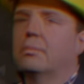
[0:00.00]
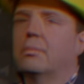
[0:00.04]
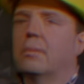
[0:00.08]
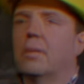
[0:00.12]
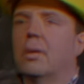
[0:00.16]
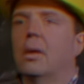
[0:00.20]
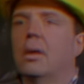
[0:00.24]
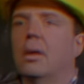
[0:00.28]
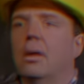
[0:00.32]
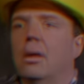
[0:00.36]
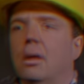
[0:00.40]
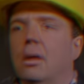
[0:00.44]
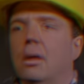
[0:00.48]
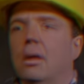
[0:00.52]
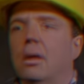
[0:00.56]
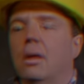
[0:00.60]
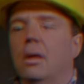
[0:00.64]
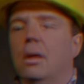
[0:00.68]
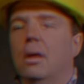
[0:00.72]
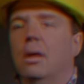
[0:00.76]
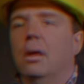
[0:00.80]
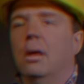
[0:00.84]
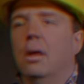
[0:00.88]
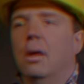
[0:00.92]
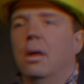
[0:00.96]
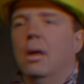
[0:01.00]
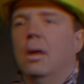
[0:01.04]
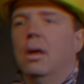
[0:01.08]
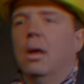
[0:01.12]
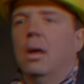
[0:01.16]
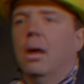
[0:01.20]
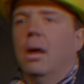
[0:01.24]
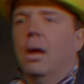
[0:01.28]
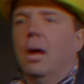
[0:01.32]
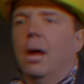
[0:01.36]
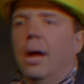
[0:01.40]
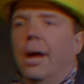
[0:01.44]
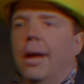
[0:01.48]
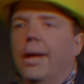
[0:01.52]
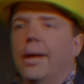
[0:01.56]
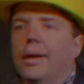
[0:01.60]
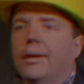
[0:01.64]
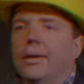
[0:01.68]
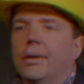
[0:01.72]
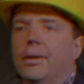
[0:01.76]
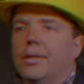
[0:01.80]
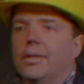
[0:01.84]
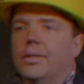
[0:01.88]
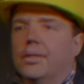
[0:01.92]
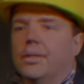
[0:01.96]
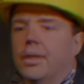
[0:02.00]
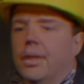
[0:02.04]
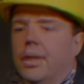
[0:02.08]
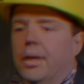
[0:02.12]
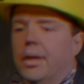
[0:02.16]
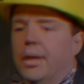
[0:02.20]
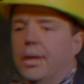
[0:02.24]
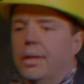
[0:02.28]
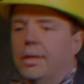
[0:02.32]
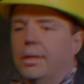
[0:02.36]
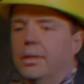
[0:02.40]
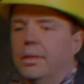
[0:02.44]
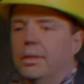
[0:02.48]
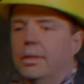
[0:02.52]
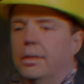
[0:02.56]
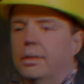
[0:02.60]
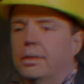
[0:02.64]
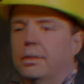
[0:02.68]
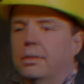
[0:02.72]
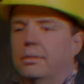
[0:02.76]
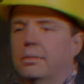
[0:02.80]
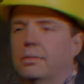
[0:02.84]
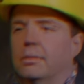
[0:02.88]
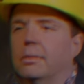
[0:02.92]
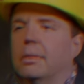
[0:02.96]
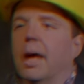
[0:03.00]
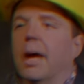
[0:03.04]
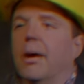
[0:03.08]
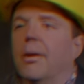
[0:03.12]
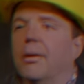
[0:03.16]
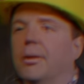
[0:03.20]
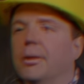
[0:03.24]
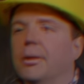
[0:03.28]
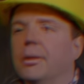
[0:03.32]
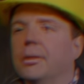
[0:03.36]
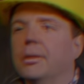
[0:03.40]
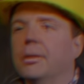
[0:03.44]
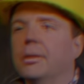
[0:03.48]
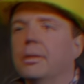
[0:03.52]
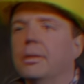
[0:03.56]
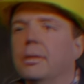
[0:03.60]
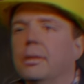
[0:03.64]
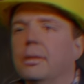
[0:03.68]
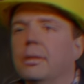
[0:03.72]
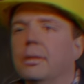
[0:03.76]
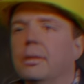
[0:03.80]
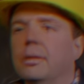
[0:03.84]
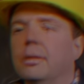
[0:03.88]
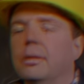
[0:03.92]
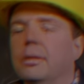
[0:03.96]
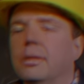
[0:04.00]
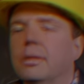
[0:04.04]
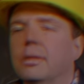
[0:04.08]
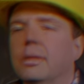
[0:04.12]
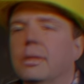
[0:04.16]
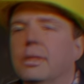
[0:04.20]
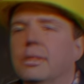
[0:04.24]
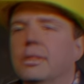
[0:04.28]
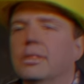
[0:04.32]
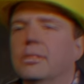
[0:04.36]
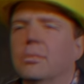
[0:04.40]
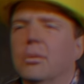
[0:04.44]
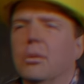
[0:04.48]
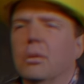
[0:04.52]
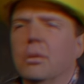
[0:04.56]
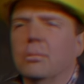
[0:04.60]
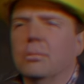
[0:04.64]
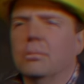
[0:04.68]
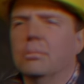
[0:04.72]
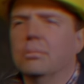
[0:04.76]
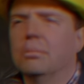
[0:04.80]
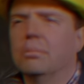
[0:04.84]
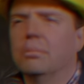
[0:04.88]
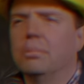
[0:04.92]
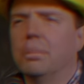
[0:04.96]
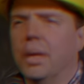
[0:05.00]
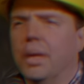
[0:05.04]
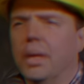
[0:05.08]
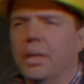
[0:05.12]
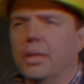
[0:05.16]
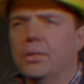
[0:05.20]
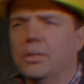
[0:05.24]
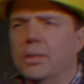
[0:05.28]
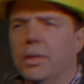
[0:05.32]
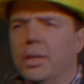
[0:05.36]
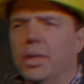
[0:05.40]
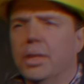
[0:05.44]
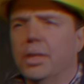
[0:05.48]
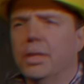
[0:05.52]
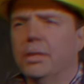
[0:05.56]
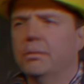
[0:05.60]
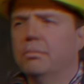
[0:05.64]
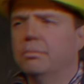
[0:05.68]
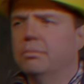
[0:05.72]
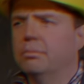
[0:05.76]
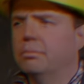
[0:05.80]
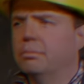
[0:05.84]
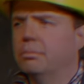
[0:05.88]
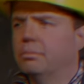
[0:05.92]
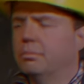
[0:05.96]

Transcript: What do you have? I hear it uh, louder. It's more penetrating.